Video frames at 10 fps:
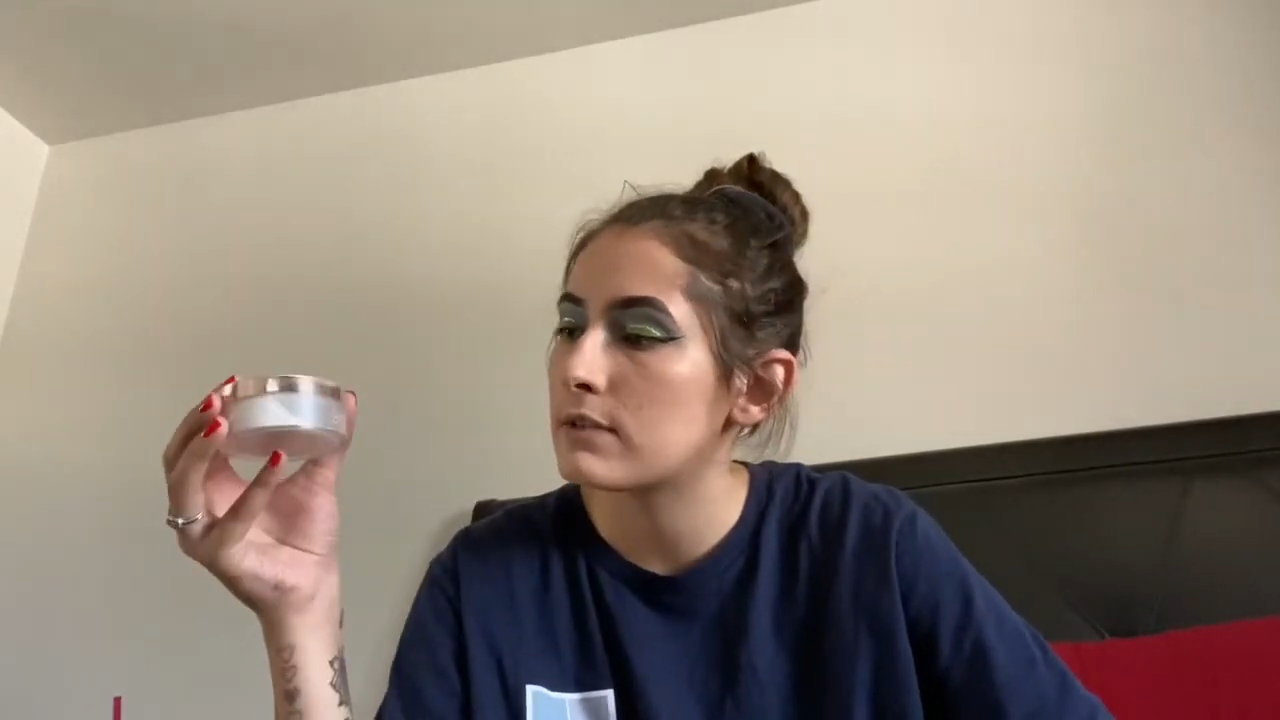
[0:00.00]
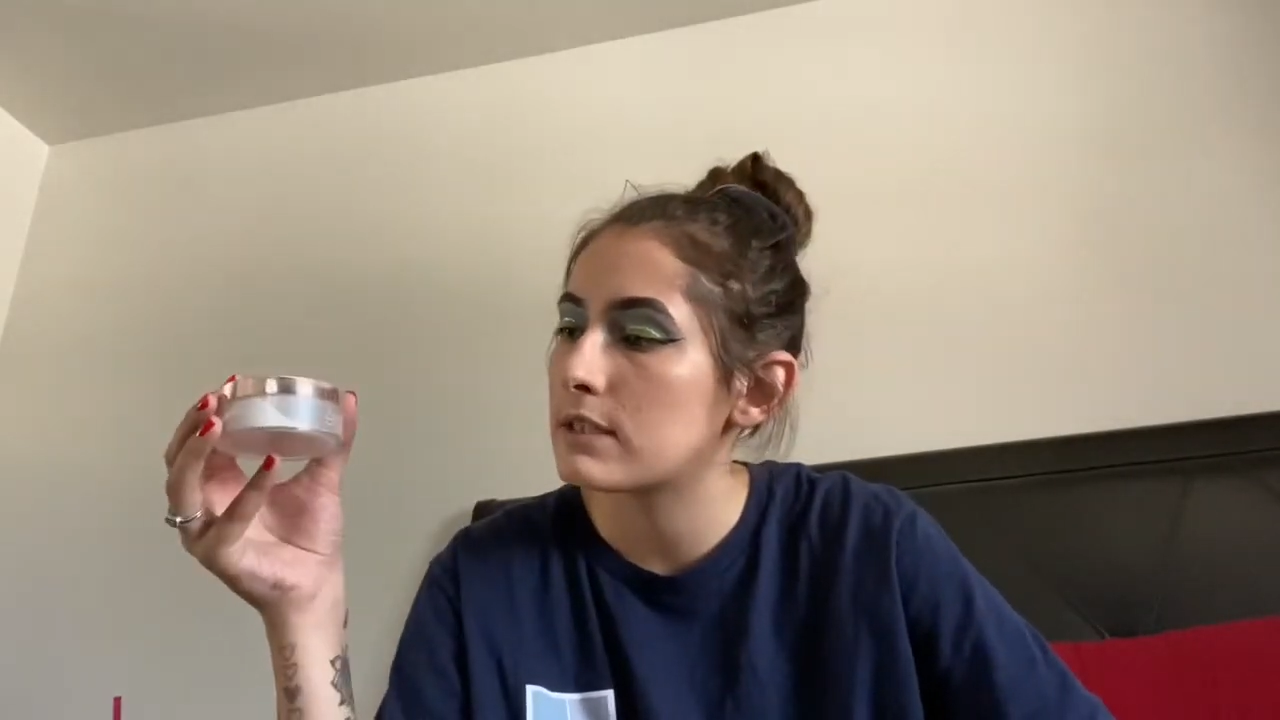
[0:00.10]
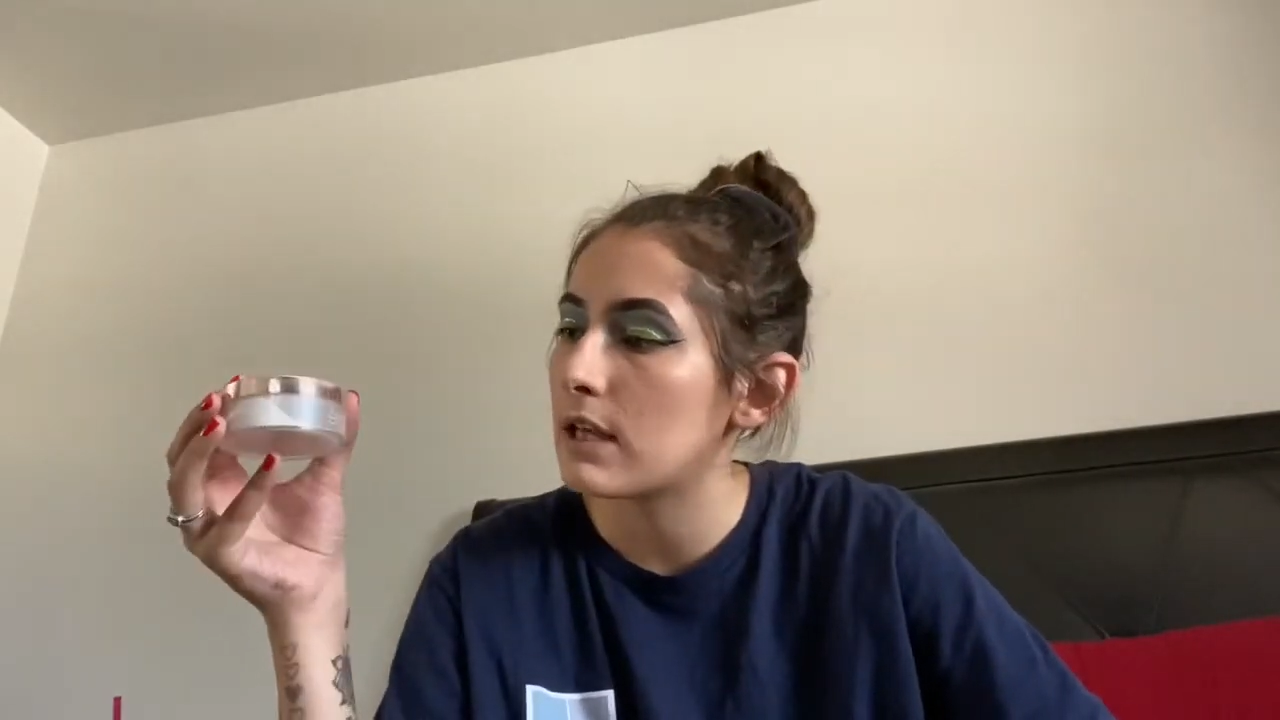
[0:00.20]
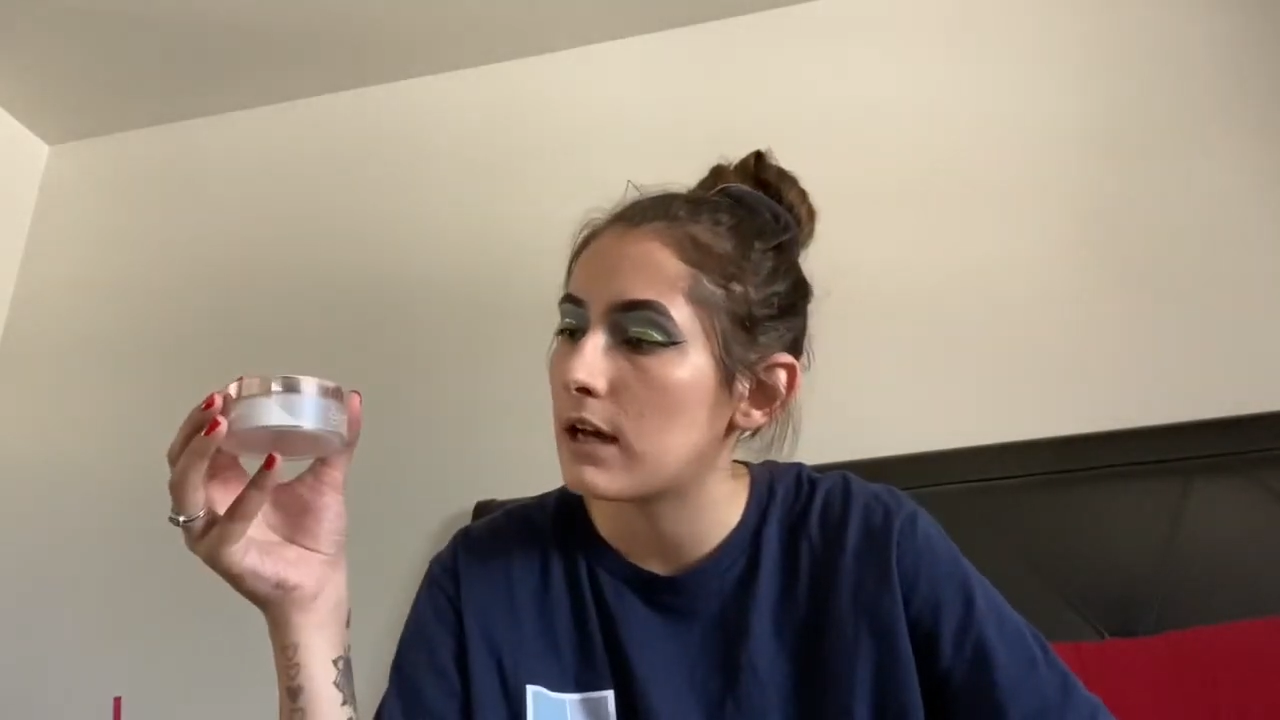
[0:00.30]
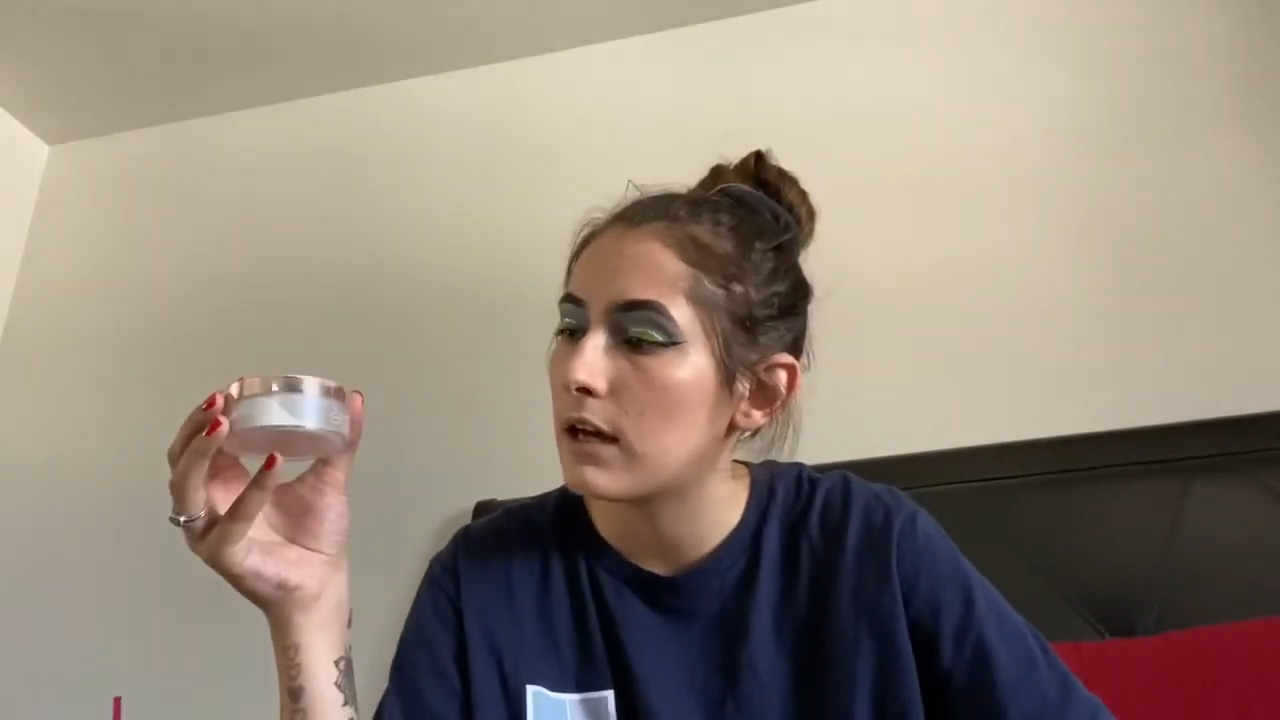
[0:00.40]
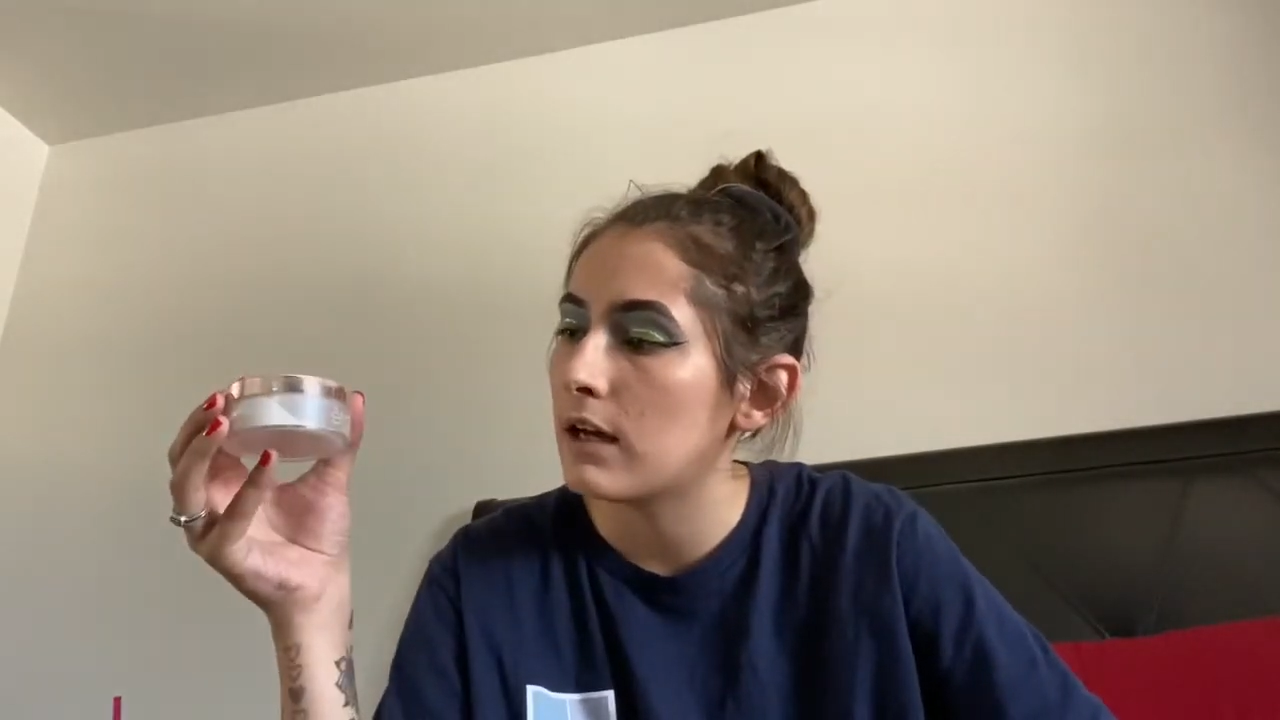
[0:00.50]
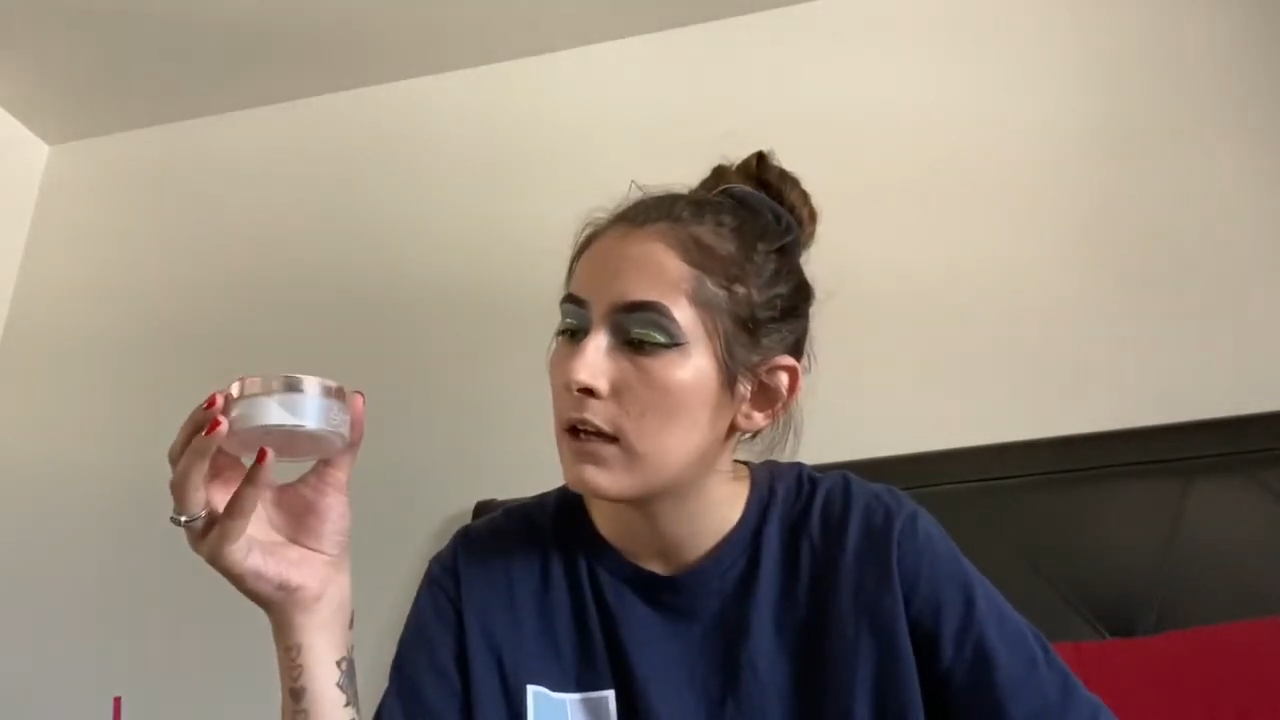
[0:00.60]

the